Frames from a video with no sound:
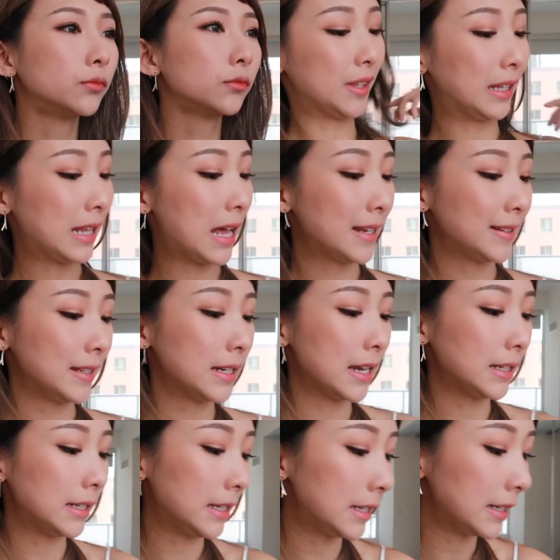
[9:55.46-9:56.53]
The last thing
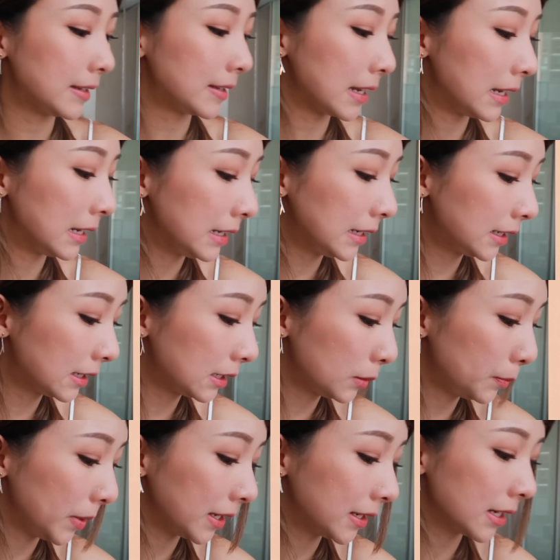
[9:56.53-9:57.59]
I need is a
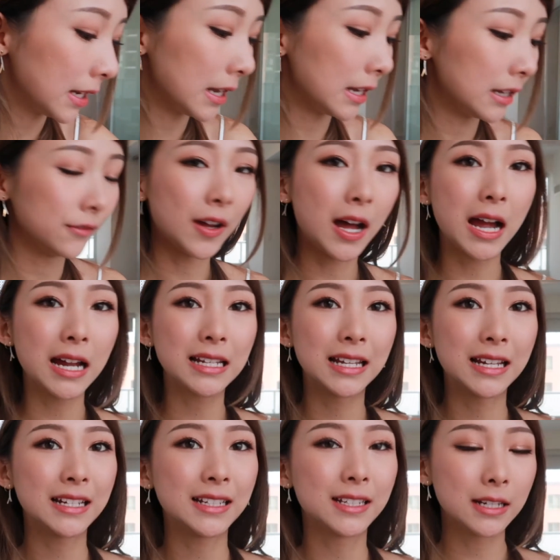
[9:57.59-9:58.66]
little bit of
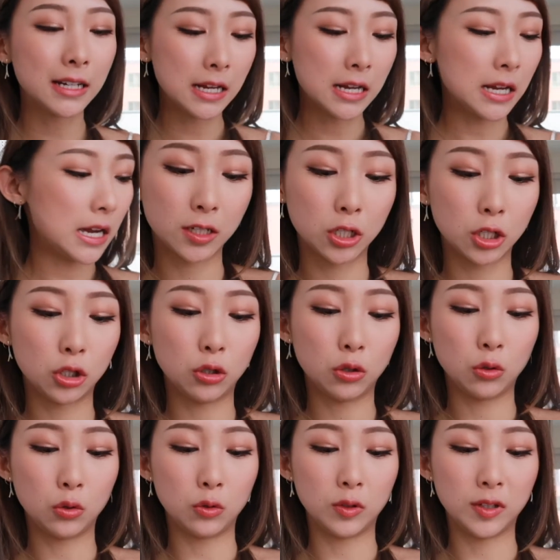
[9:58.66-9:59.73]
highlight gonna
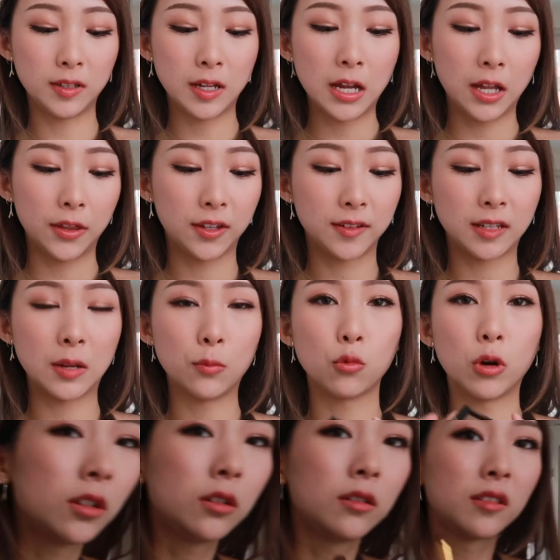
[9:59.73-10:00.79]
use the same
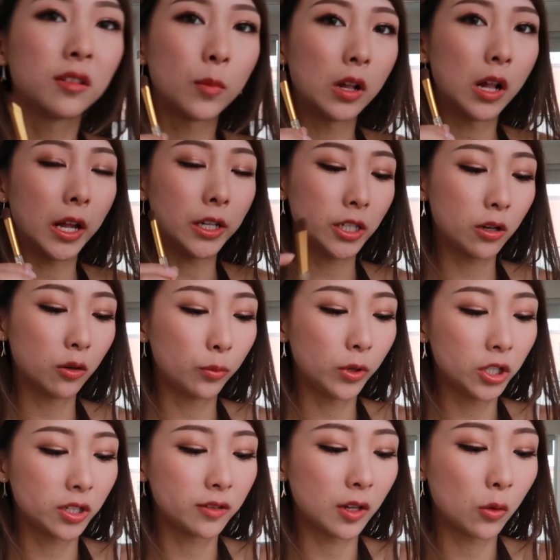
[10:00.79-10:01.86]
gonna use a small eyeshadow
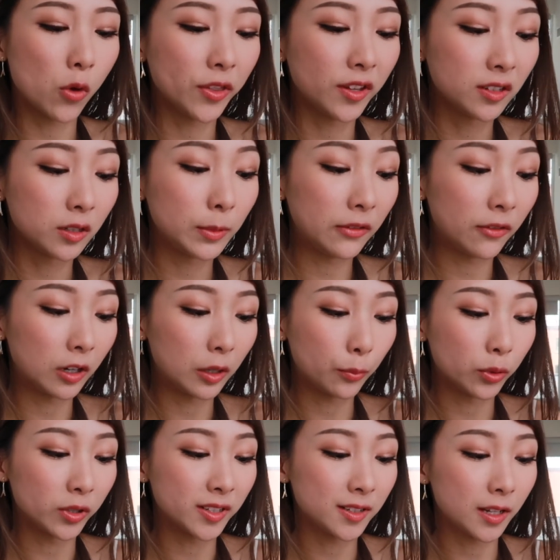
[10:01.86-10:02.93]
brush because I want this to be very
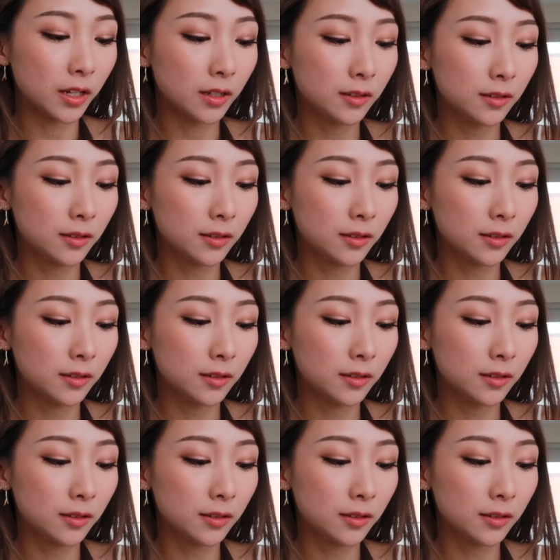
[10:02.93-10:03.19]
precise.